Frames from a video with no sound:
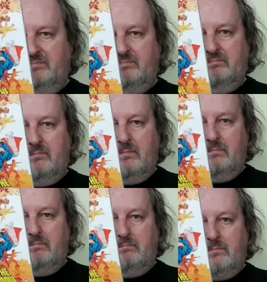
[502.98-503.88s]

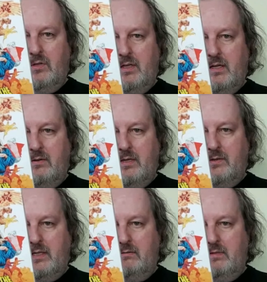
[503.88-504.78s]
mono, and
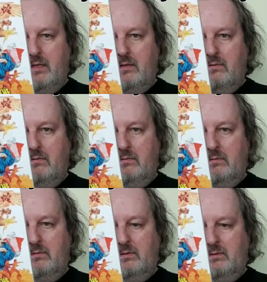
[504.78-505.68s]
I don't know,
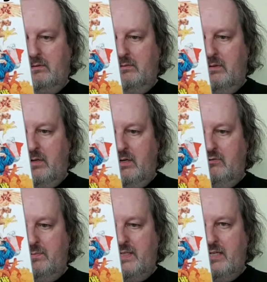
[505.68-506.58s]
I'm not
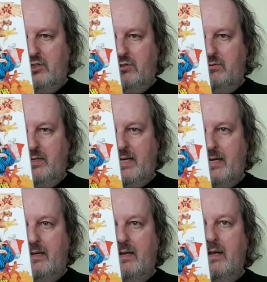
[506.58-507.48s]
100% sure on that.
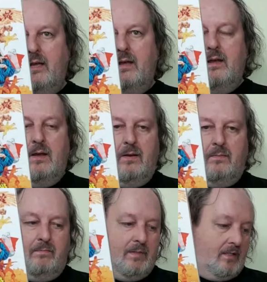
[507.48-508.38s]

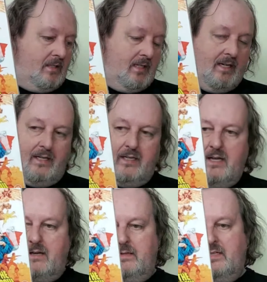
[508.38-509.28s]
But
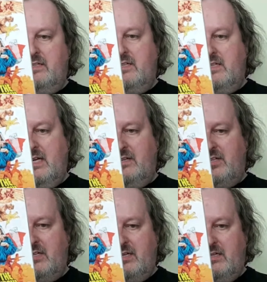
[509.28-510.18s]
yeah, it
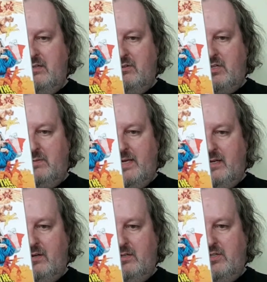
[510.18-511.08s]
looks to be a
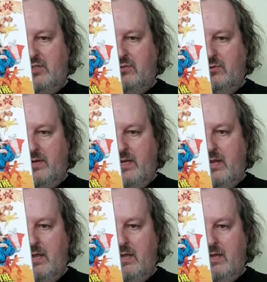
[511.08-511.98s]
good
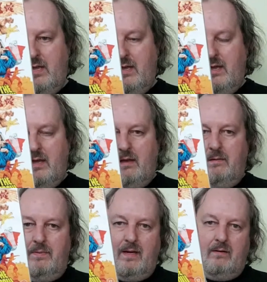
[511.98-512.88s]
story
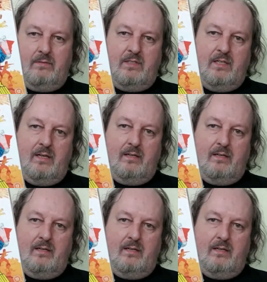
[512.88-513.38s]
about